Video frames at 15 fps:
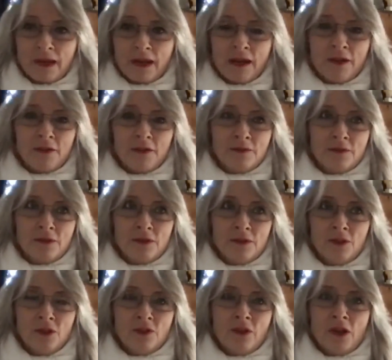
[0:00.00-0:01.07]
our
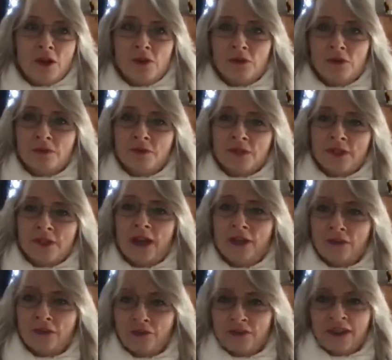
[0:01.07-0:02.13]
neuro side
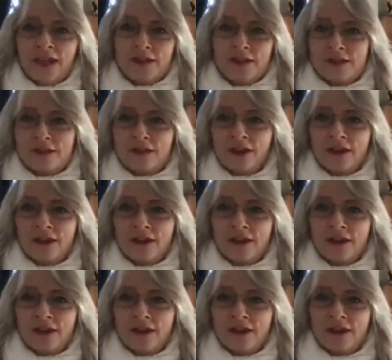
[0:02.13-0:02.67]
of things